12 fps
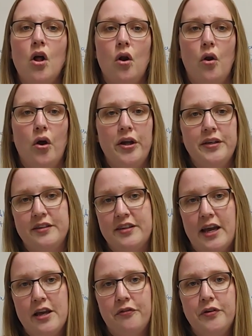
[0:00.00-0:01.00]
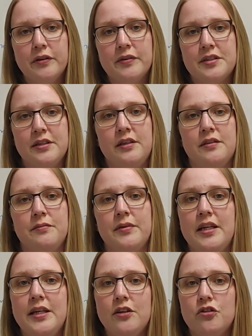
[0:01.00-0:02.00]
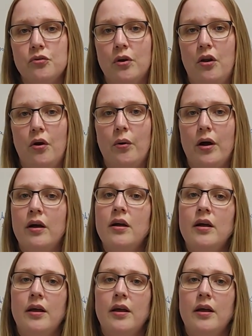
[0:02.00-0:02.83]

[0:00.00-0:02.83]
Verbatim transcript: learn that higher frequencies will lead to a lower